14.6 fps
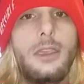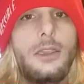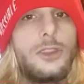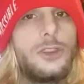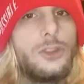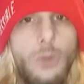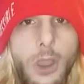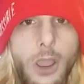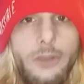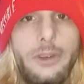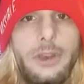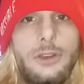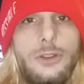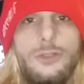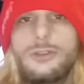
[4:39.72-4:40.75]
You
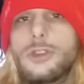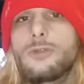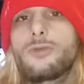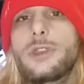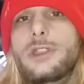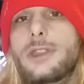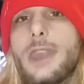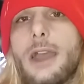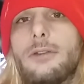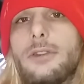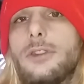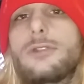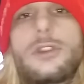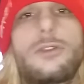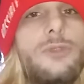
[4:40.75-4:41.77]
aren't. You can reach out.
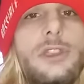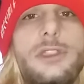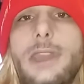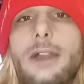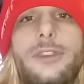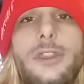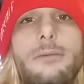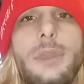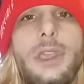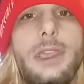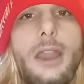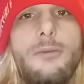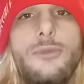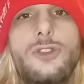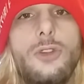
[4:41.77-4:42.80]
You can reach out to me.
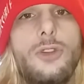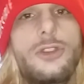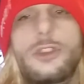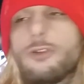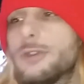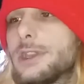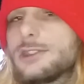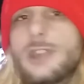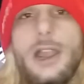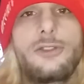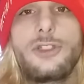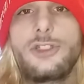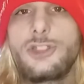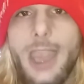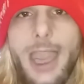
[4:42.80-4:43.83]
I'm sure you can reach out
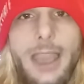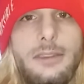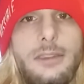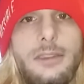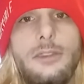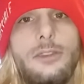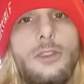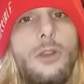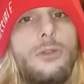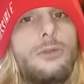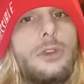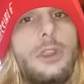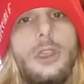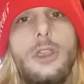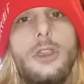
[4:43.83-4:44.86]
to Jackson
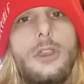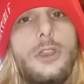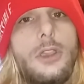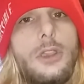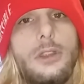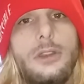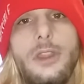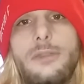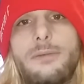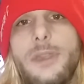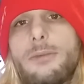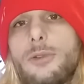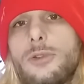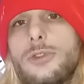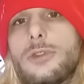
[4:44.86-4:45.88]
Stone. There's
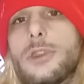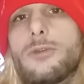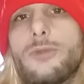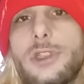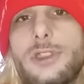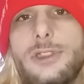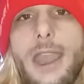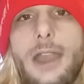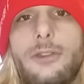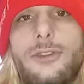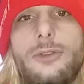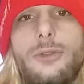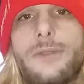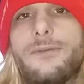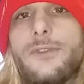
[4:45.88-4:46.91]
people you can reach out
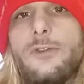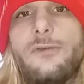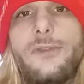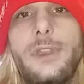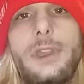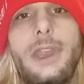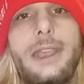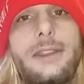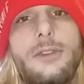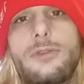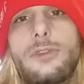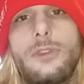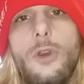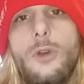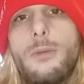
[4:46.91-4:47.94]
to if you feel like
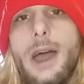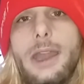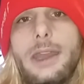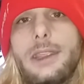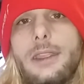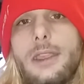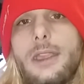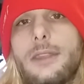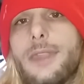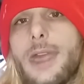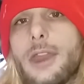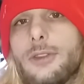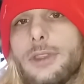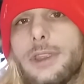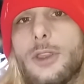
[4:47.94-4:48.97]
there's nobody
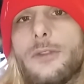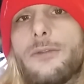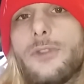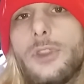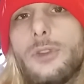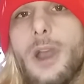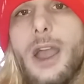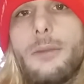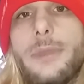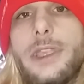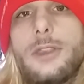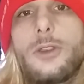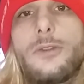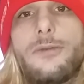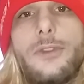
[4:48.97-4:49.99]
that are here for you. I'm
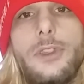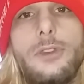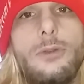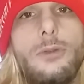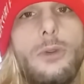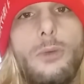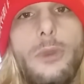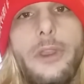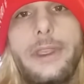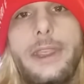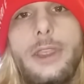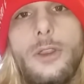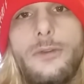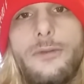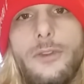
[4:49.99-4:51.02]
here for you. We're
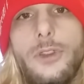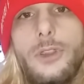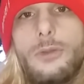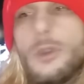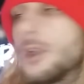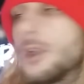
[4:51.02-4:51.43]
here for you.